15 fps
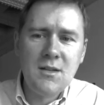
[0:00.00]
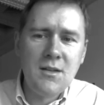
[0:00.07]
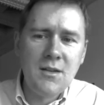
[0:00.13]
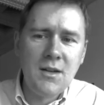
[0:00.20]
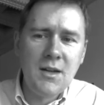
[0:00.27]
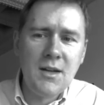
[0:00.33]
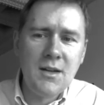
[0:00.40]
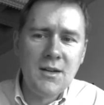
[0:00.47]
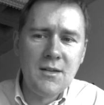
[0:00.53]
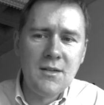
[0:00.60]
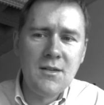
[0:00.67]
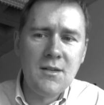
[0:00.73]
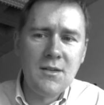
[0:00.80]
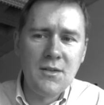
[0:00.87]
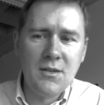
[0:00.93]
than
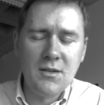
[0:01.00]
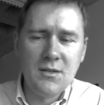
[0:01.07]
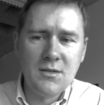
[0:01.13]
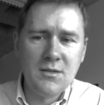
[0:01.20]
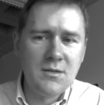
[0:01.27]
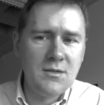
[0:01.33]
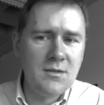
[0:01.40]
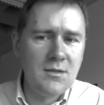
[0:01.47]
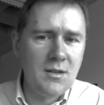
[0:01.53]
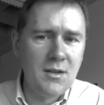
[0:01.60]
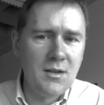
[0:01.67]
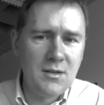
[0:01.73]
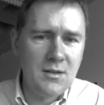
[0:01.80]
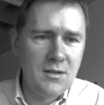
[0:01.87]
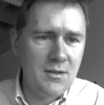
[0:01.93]
the,
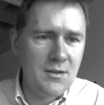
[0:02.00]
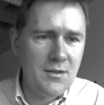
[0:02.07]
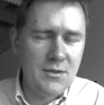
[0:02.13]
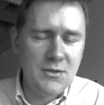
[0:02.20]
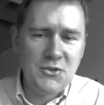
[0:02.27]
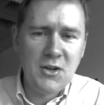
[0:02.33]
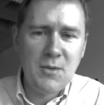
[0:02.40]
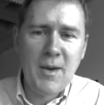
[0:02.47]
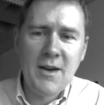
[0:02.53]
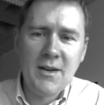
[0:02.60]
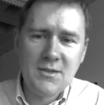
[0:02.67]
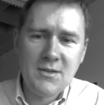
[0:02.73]
uh, the Germanic.